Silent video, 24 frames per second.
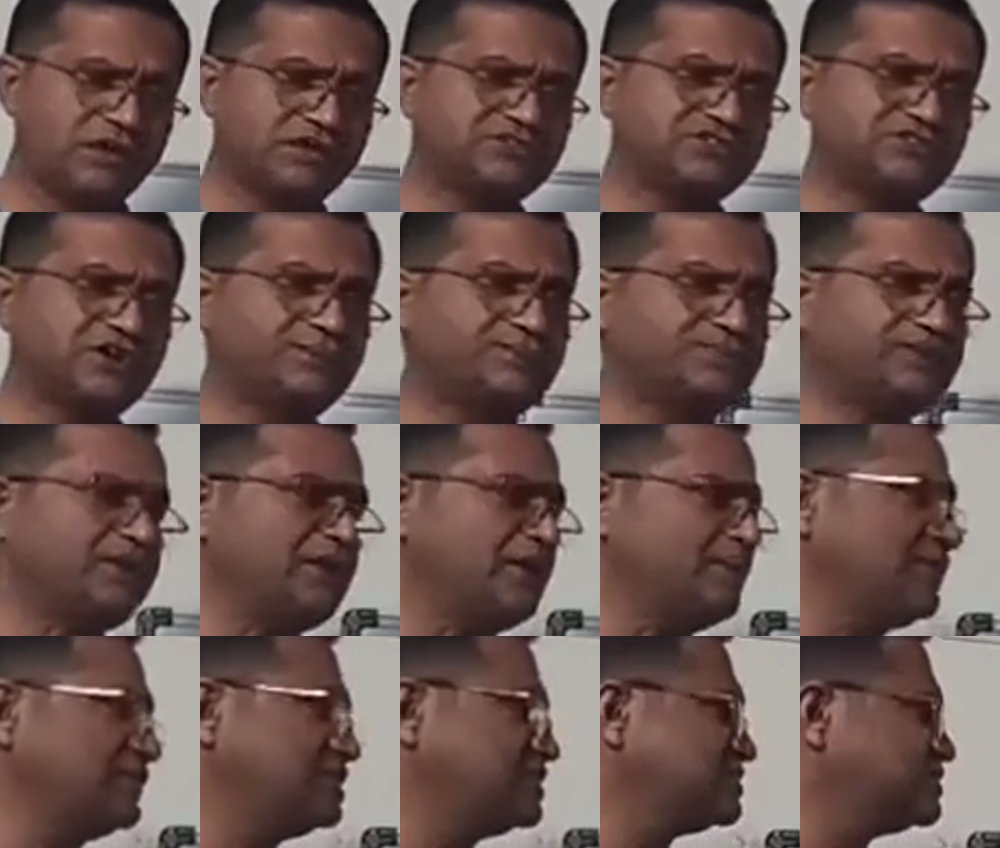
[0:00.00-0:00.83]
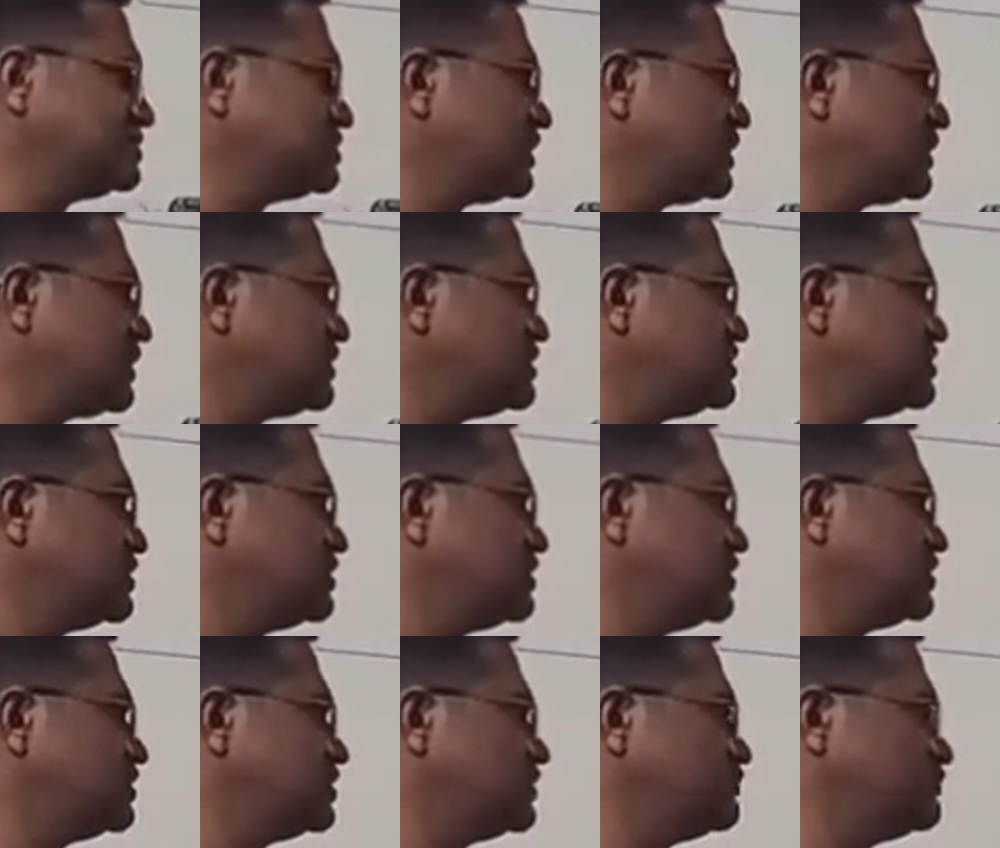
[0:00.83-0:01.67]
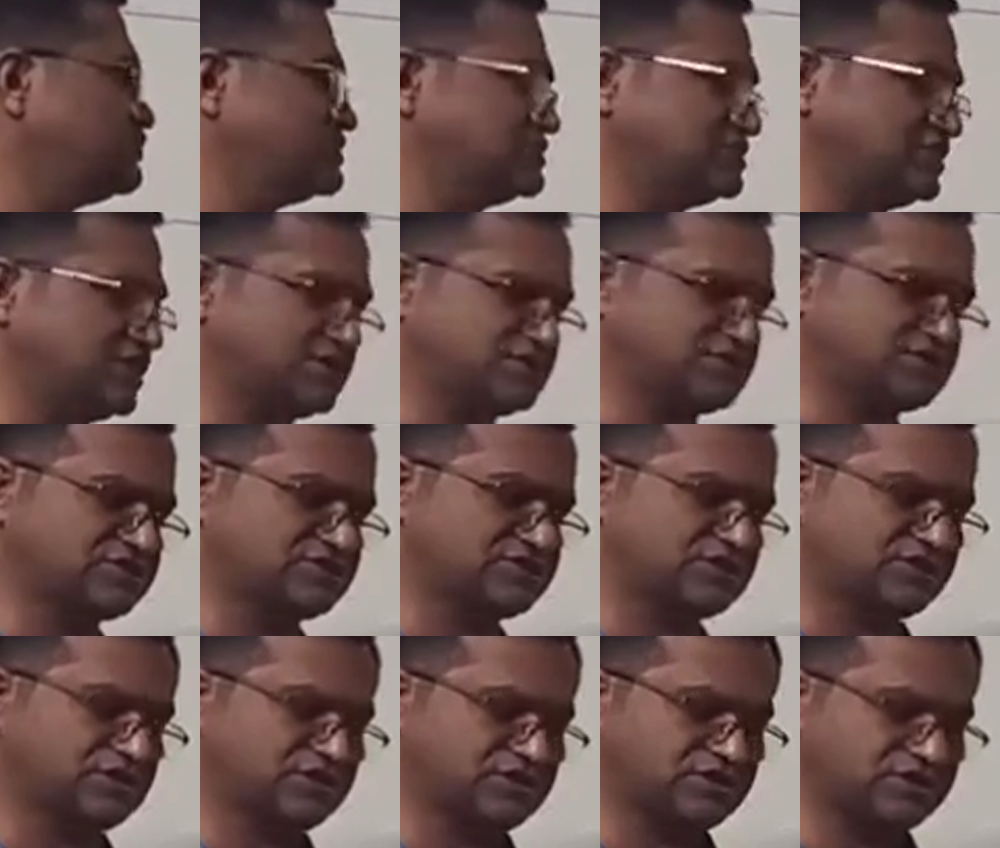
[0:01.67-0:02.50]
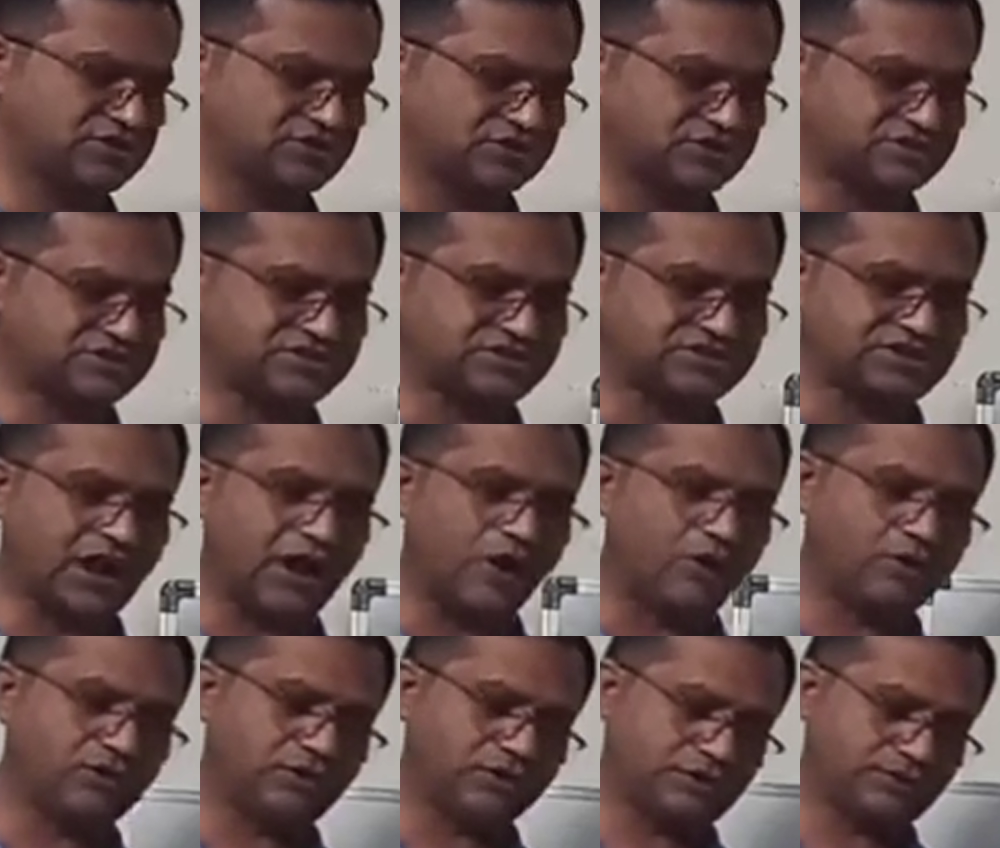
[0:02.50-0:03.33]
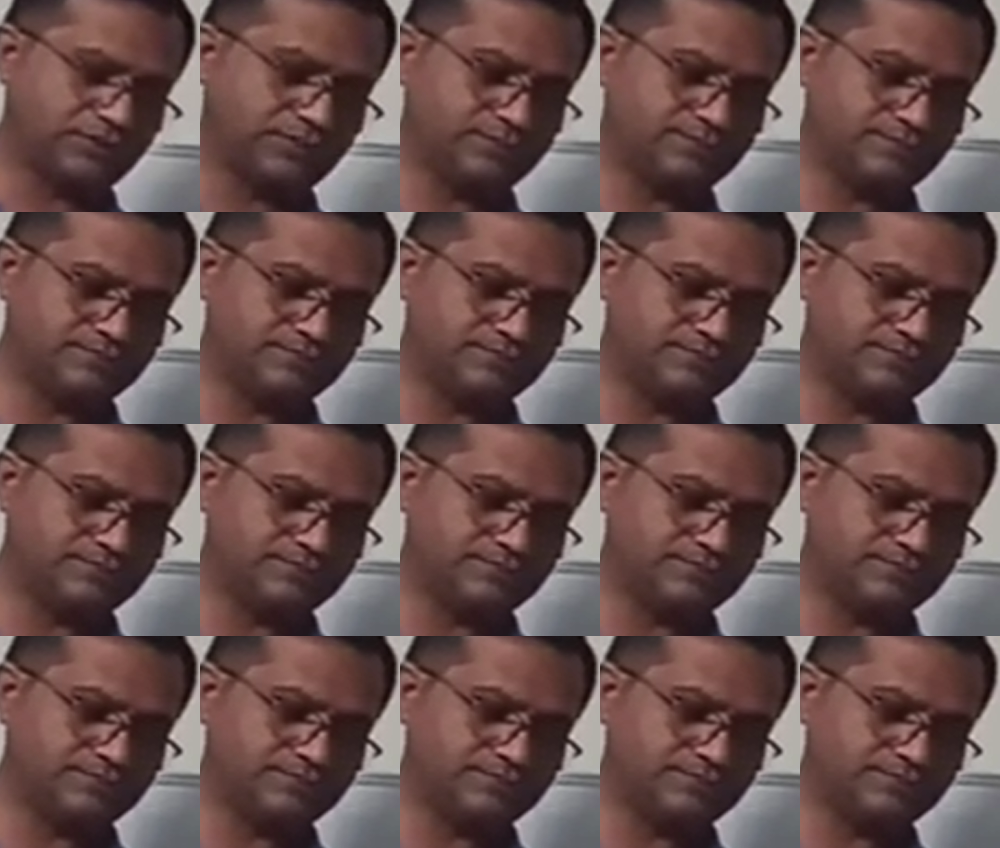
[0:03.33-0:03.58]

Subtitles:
chapter number 13 in the physics, sound.